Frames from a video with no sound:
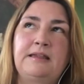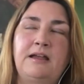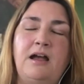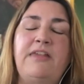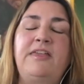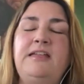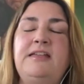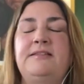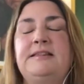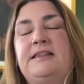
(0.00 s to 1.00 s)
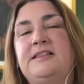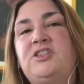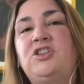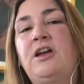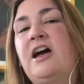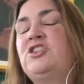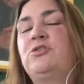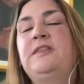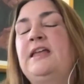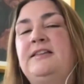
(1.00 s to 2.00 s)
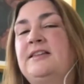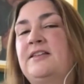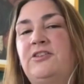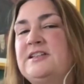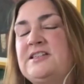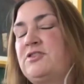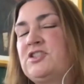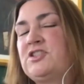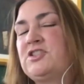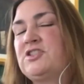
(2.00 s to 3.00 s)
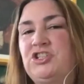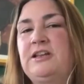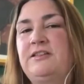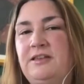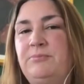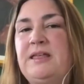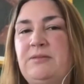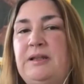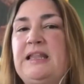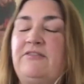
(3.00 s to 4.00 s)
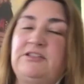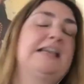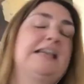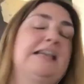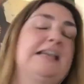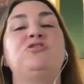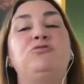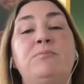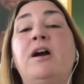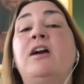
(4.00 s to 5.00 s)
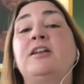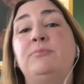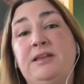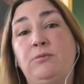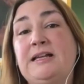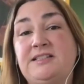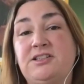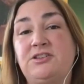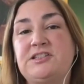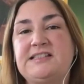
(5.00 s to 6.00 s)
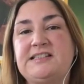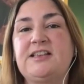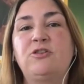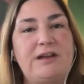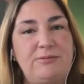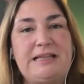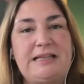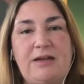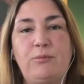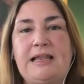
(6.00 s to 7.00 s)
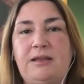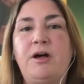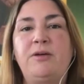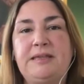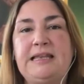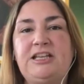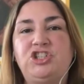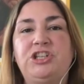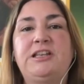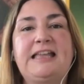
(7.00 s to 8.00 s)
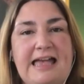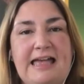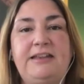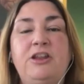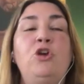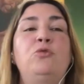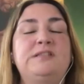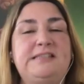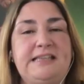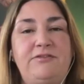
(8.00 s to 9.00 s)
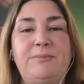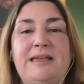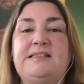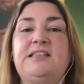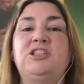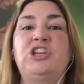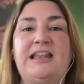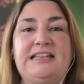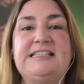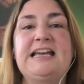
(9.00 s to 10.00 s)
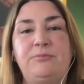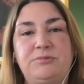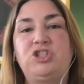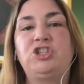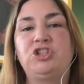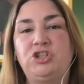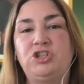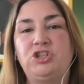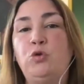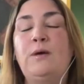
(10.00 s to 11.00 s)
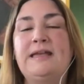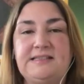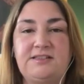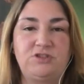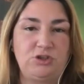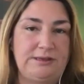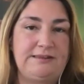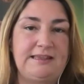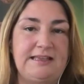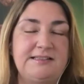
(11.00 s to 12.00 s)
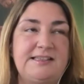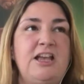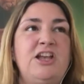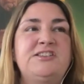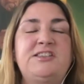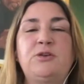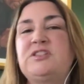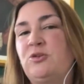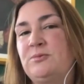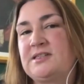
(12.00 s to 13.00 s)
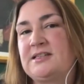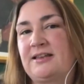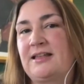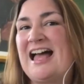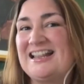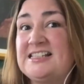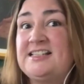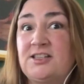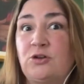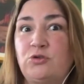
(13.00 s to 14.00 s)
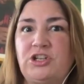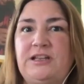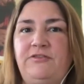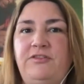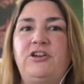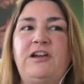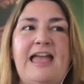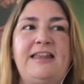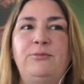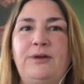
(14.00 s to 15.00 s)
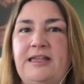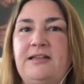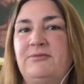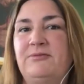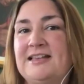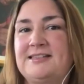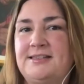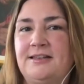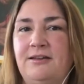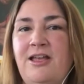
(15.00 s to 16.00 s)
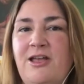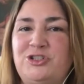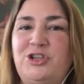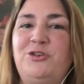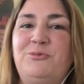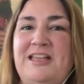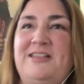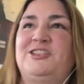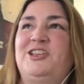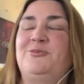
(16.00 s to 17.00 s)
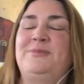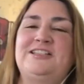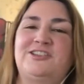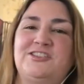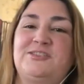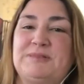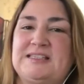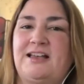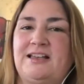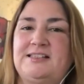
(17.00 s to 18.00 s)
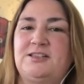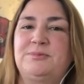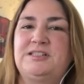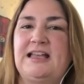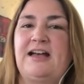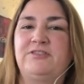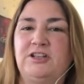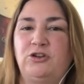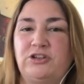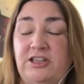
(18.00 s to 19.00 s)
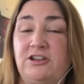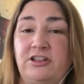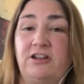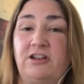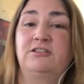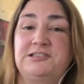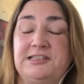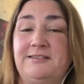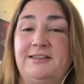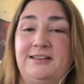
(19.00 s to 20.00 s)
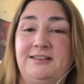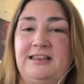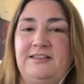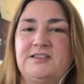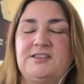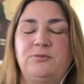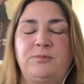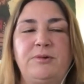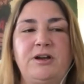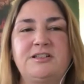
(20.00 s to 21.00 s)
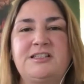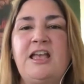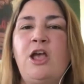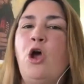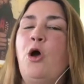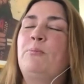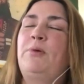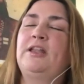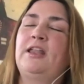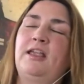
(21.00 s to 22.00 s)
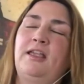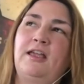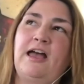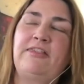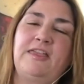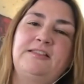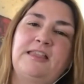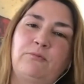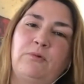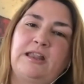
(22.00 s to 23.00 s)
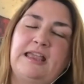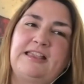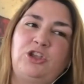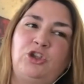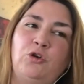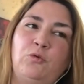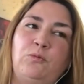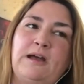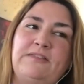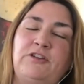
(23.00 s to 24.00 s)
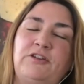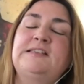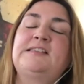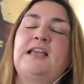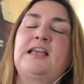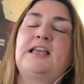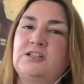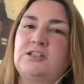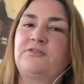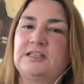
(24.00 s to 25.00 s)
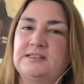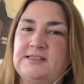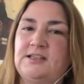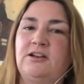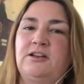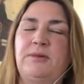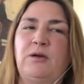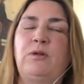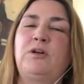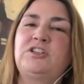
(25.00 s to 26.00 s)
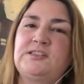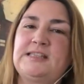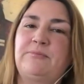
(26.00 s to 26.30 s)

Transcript: I think there's two. I don't think that there is frustration. I think people have adapted remarkably well to it. It's incredible how well a population can receive a message and adapt to new ways of doing things. So it's almost like antisocial if you're anyway less than two meters beside somebody having a look at your yogurt in the supermarket. But I think that there is a lot of concern about, well, what does that